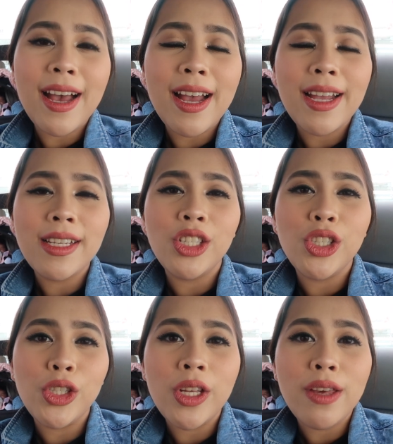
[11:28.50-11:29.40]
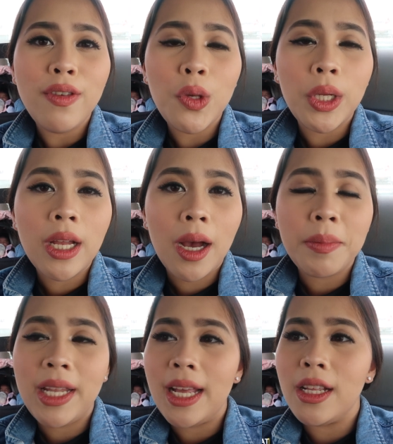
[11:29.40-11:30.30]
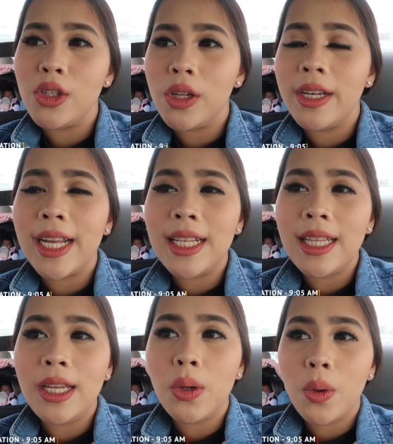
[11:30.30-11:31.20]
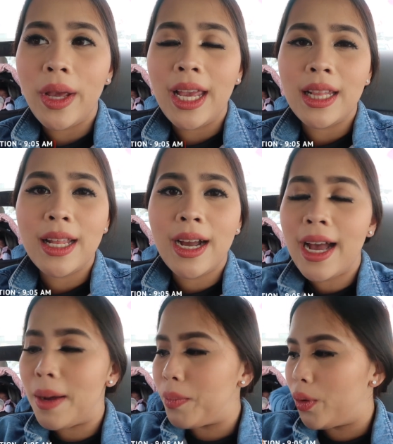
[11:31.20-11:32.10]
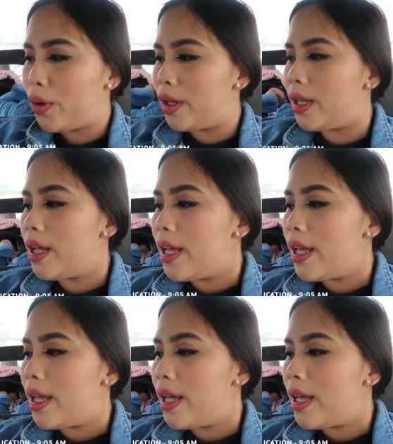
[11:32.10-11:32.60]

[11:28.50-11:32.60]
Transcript: guys, just to give you an update, it's already 3:08 ng hapon.